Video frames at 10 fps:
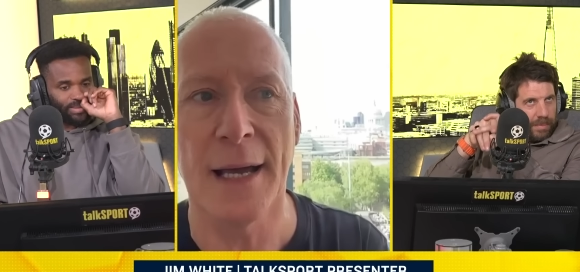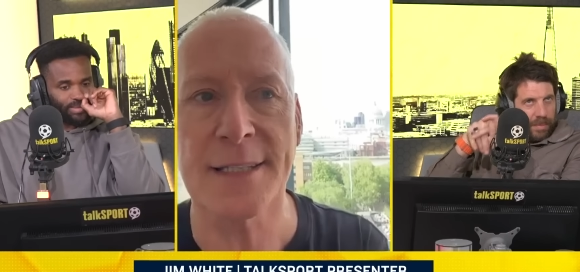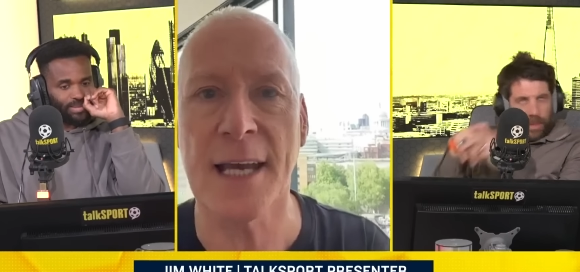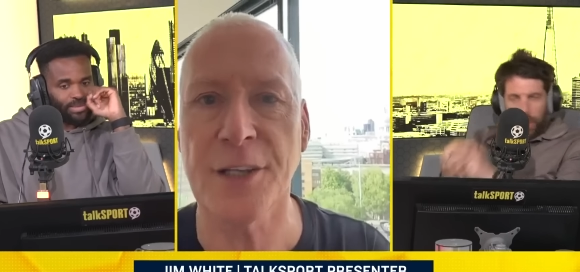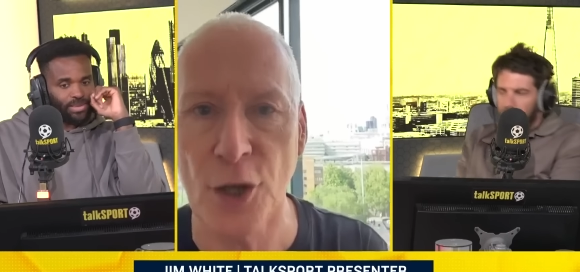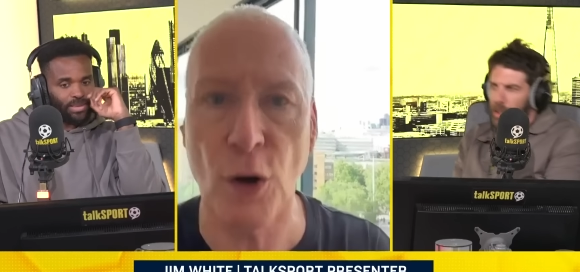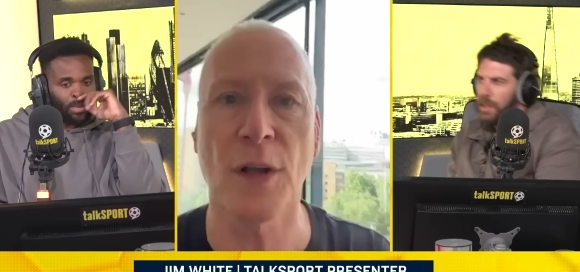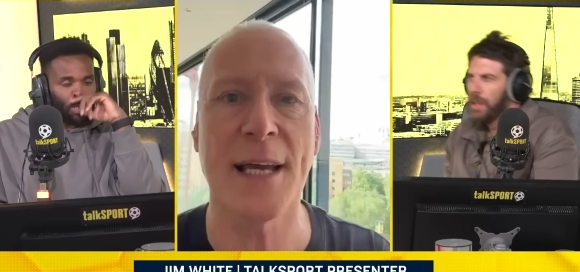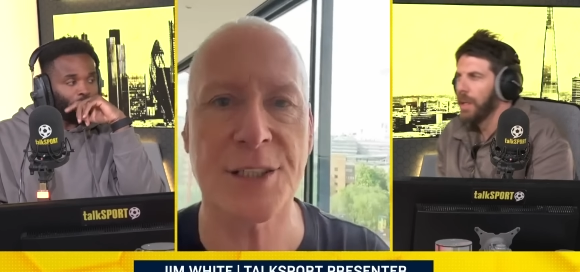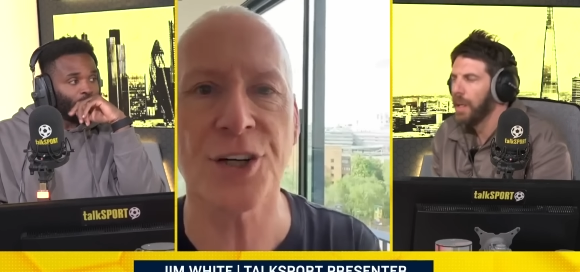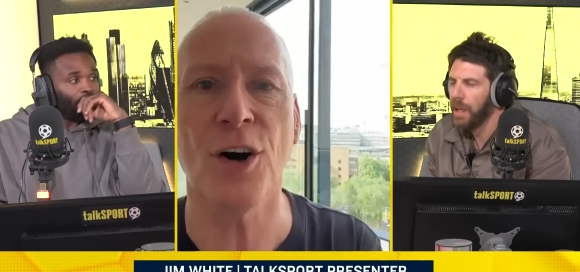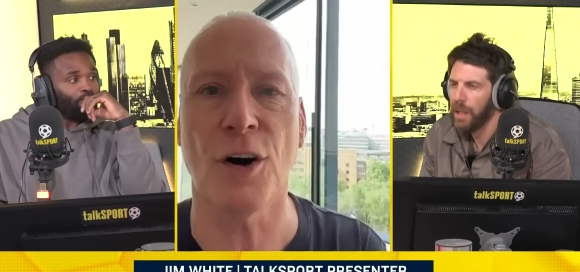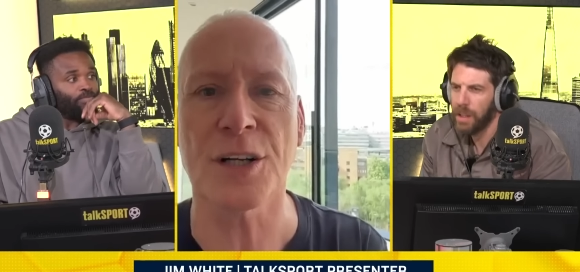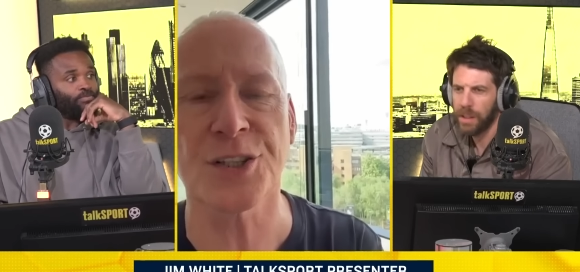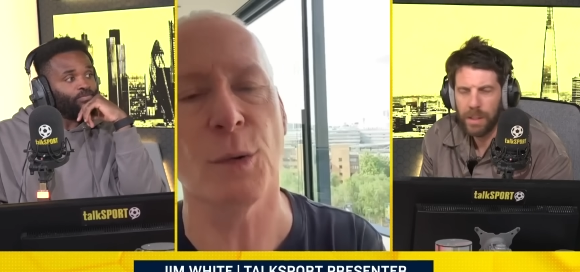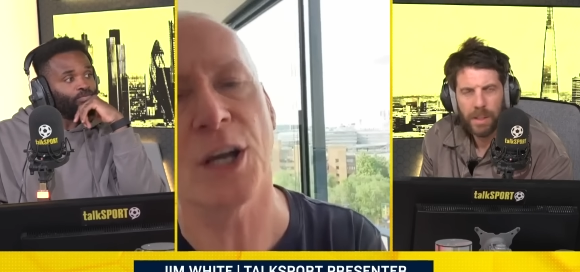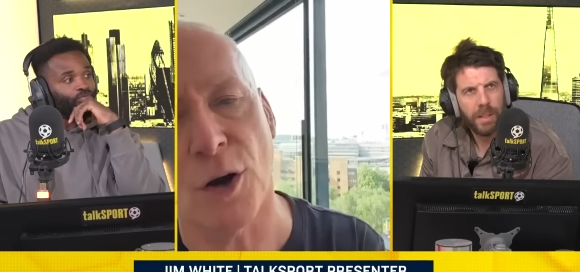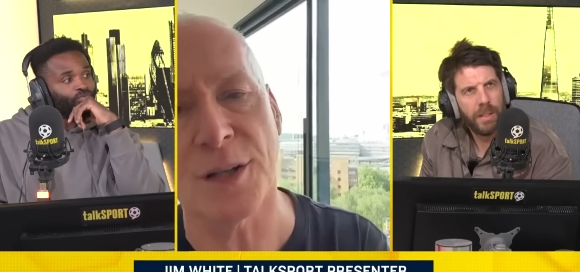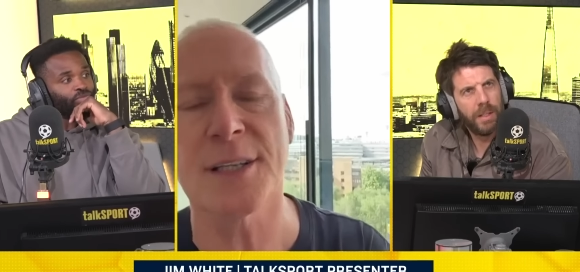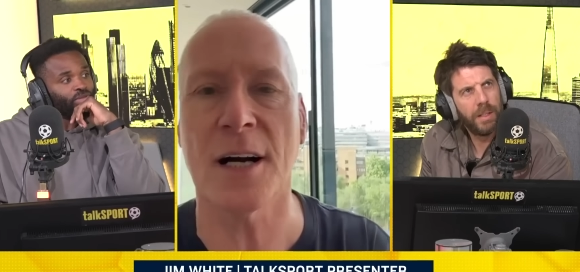Speaker 1: has said, no, let's talk. So we
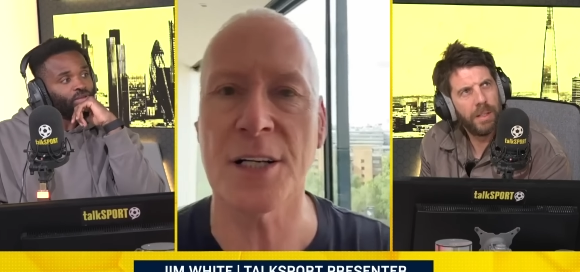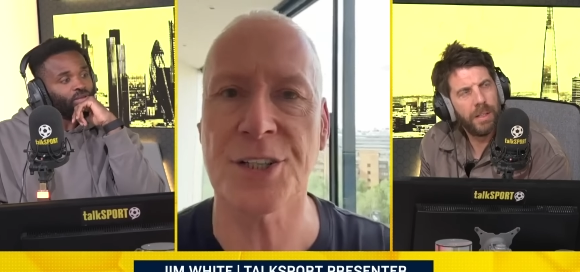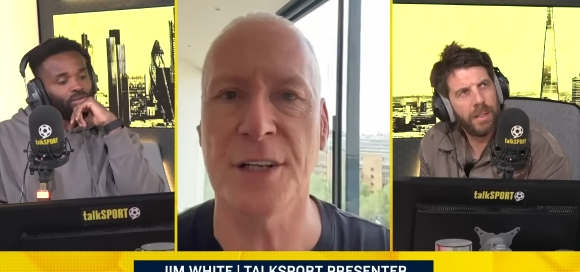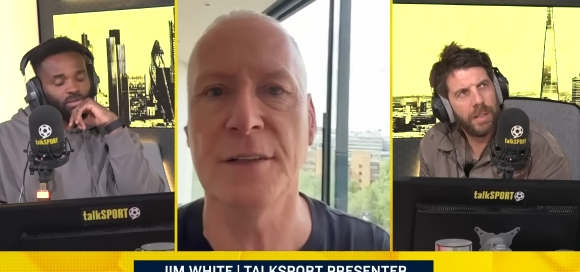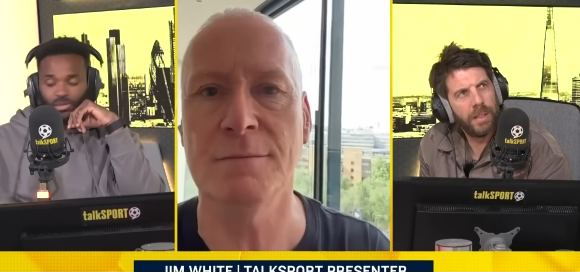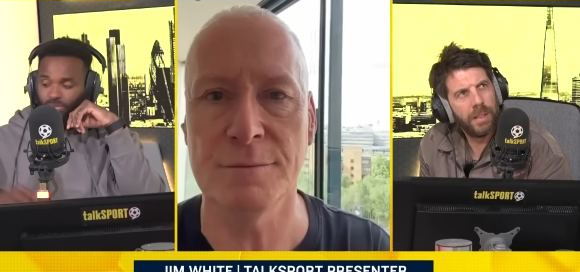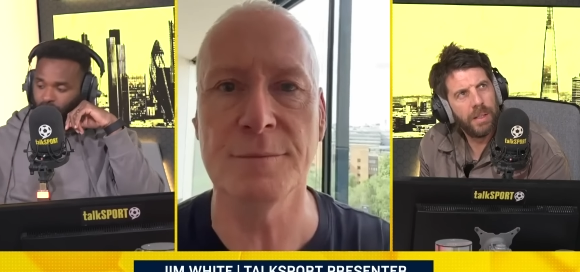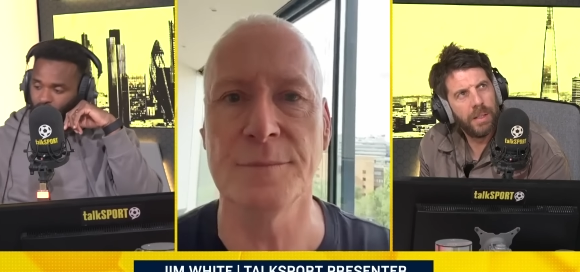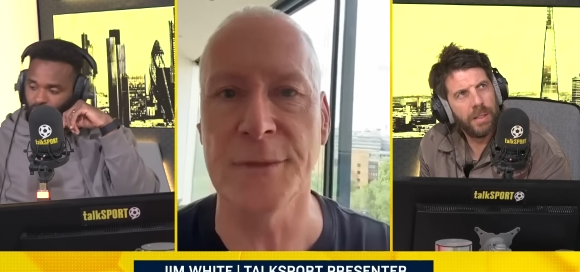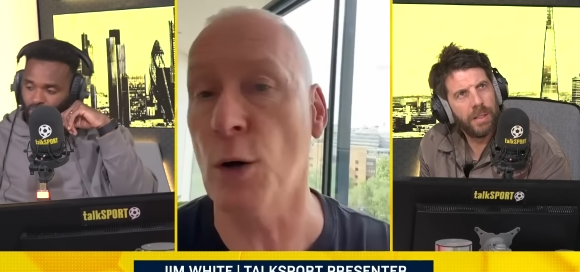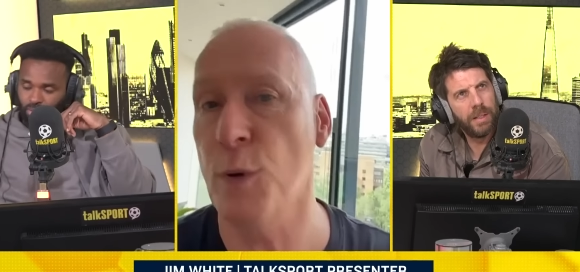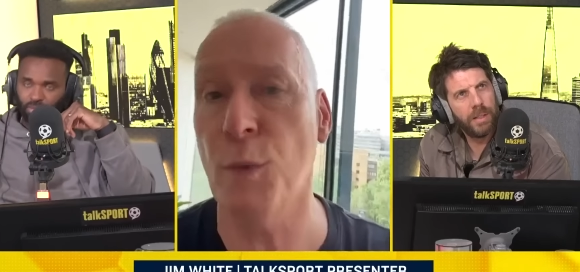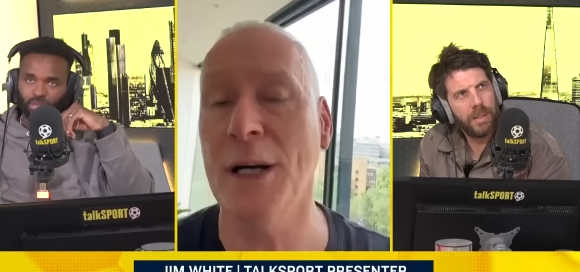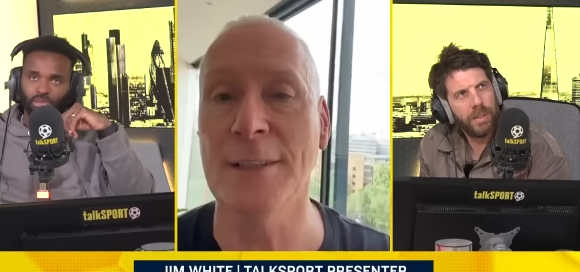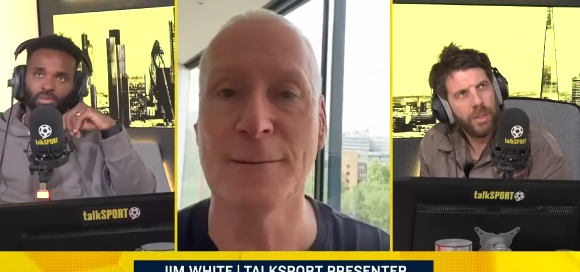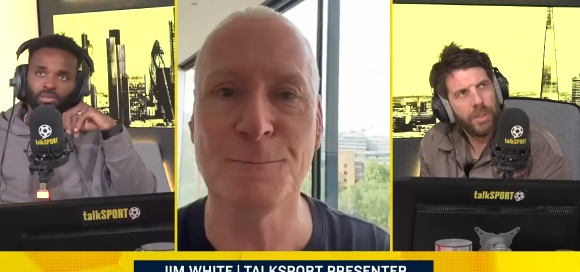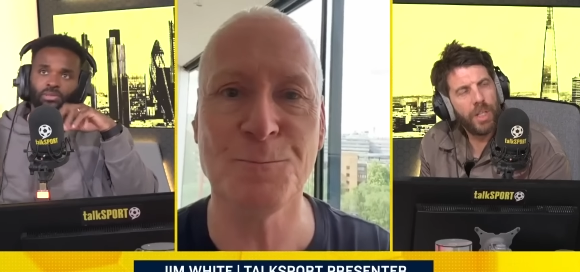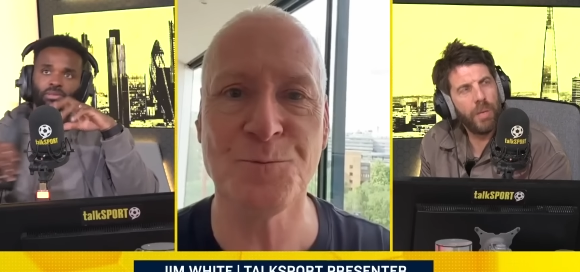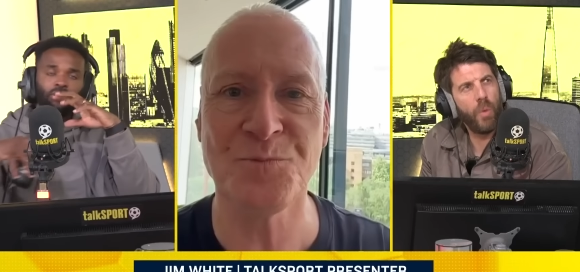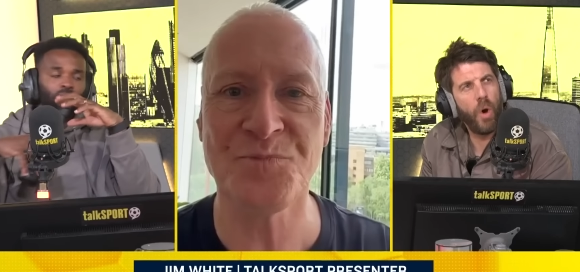got in touch and now we will.
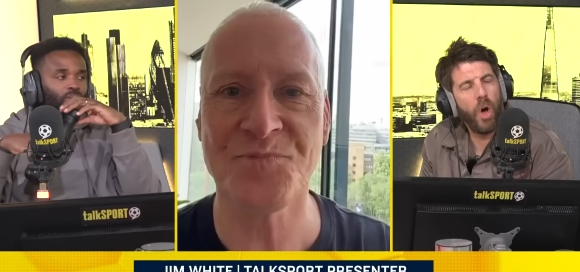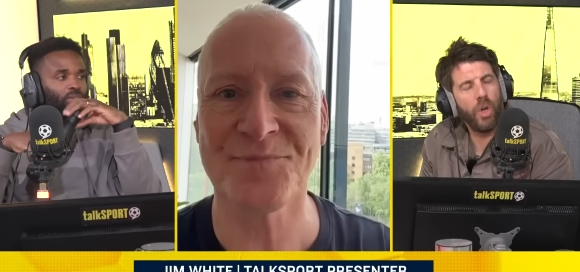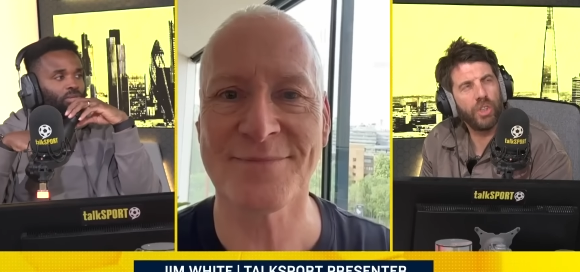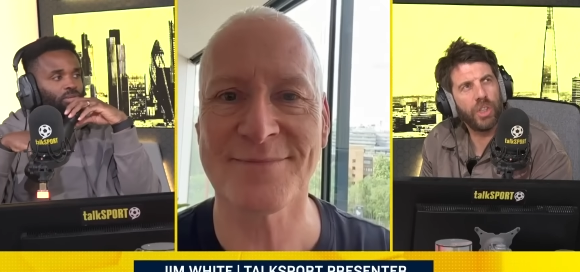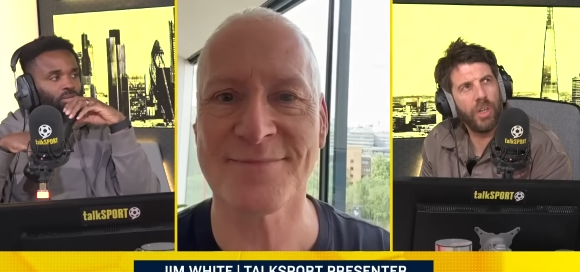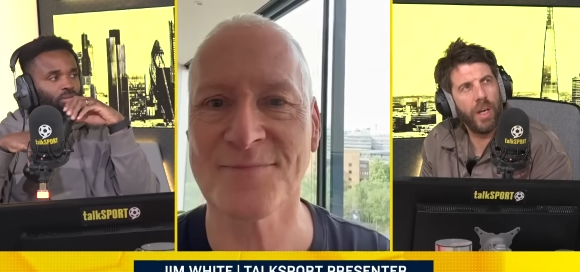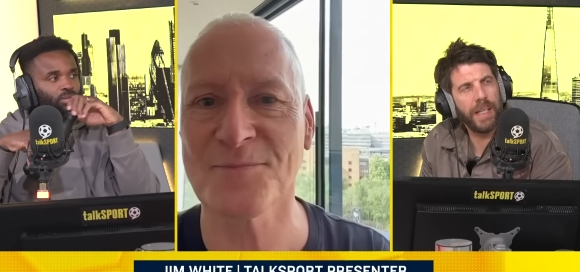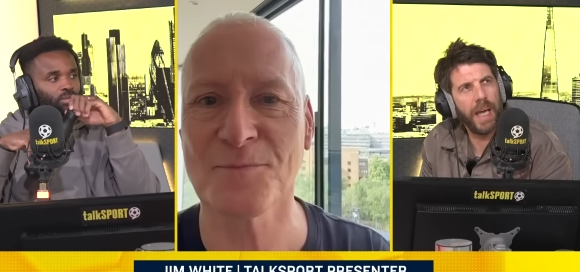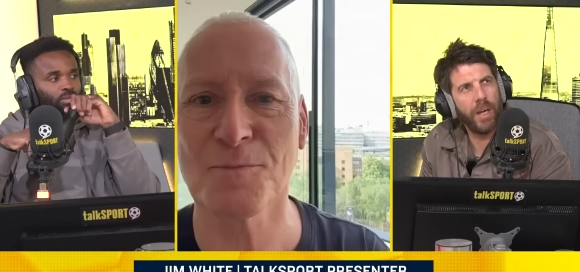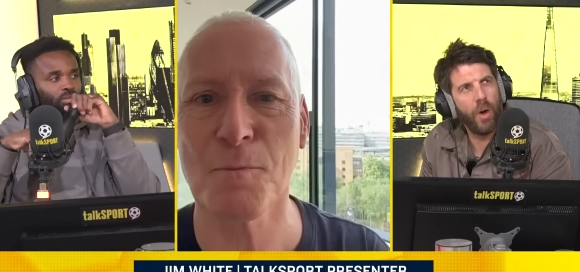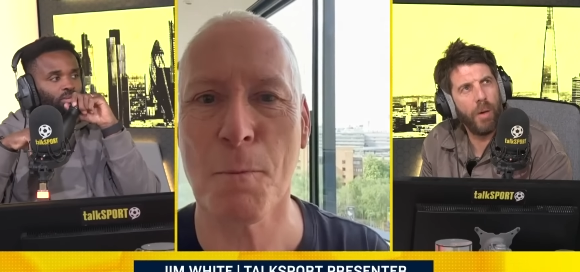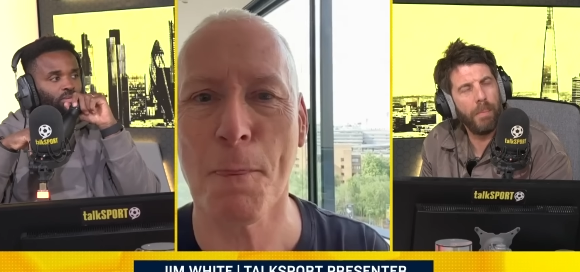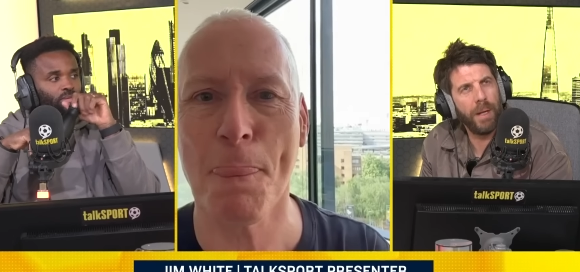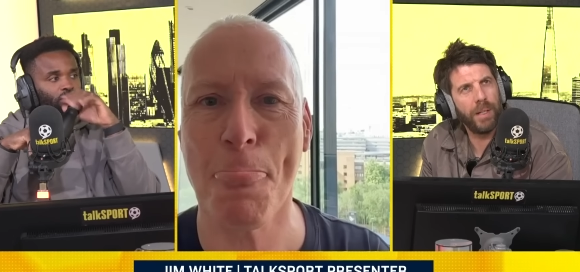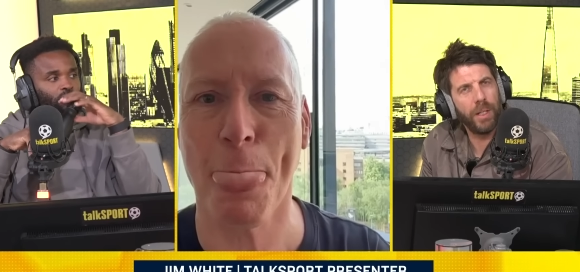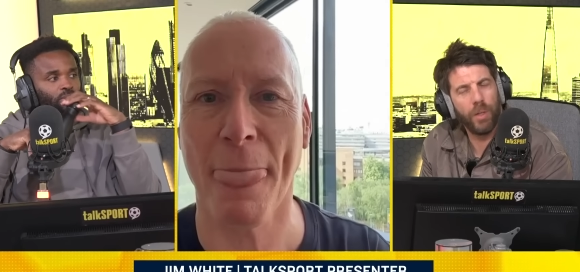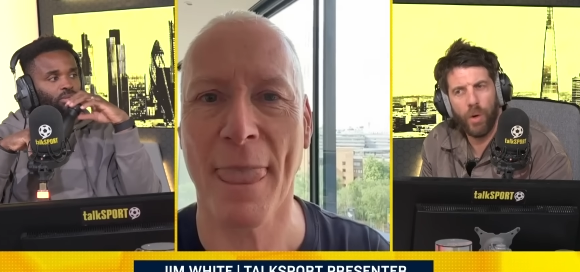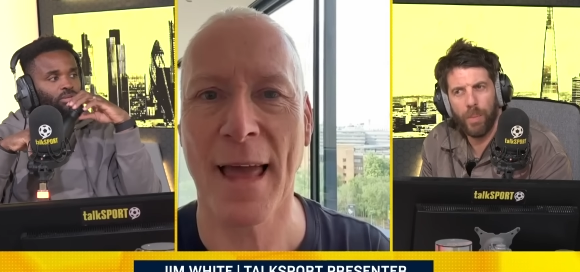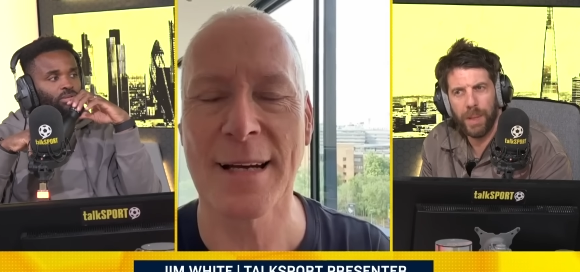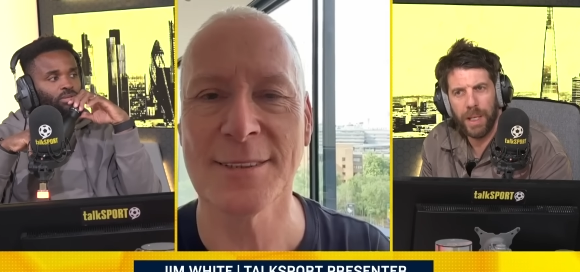
Speaker 2: Jim, what odds can I get that on Monday
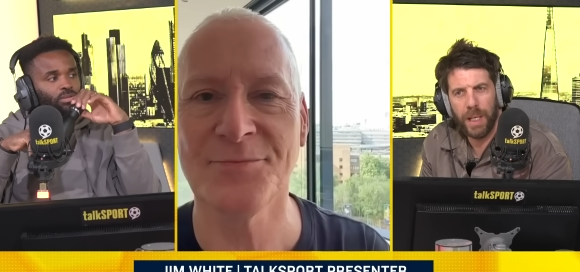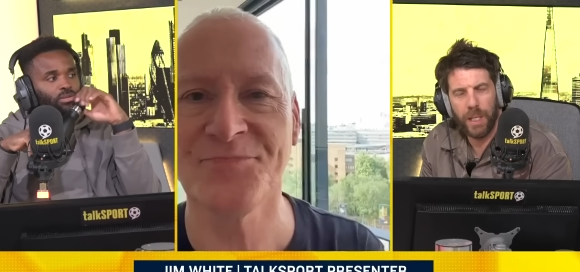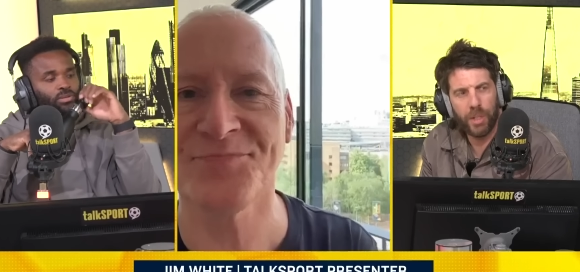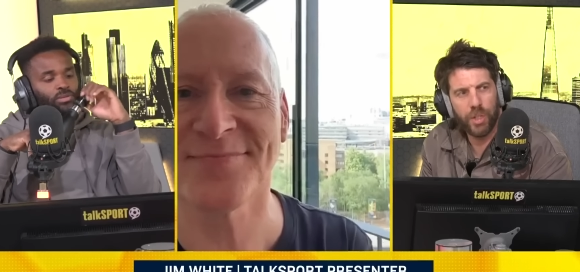you'll be in the